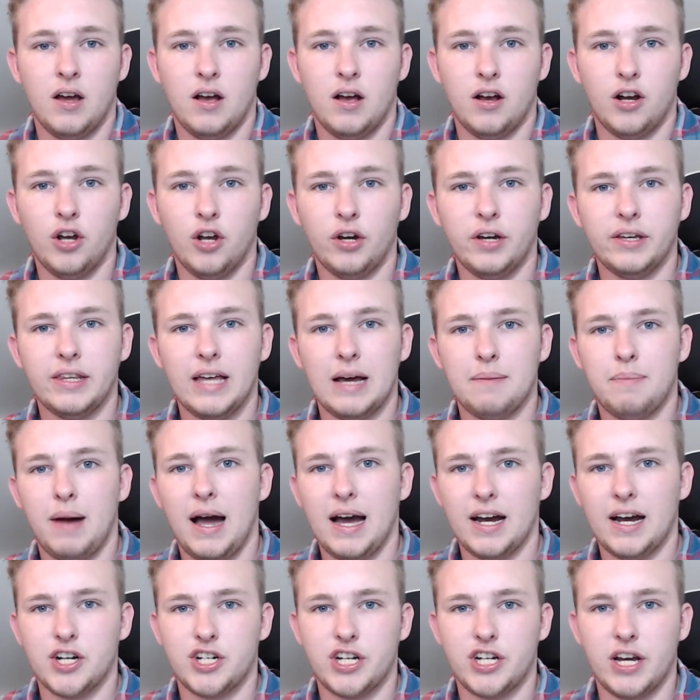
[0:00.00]
Look at their
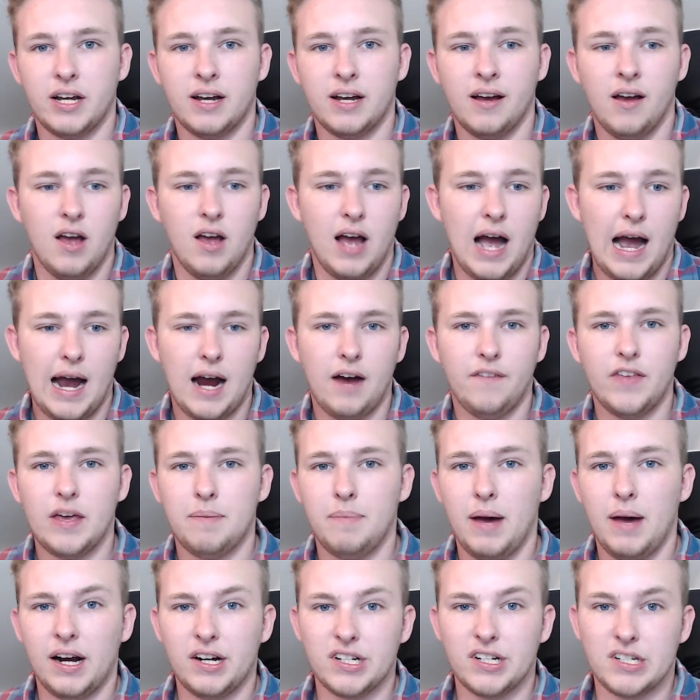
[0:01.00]
packaging. How have they
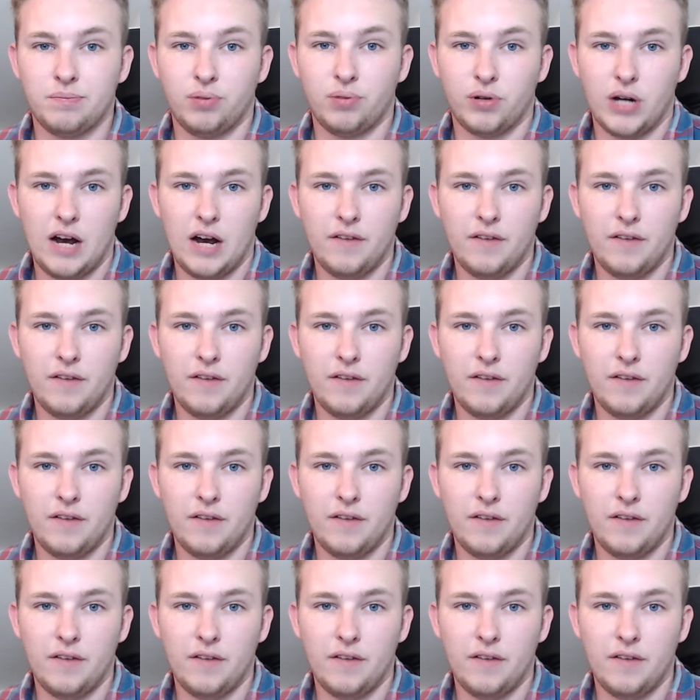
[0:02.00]
packaged their product?